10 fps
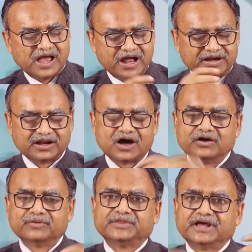And now
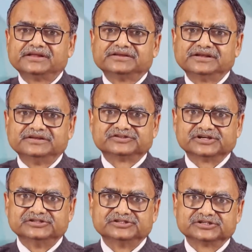if there is any
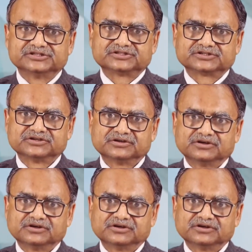changes,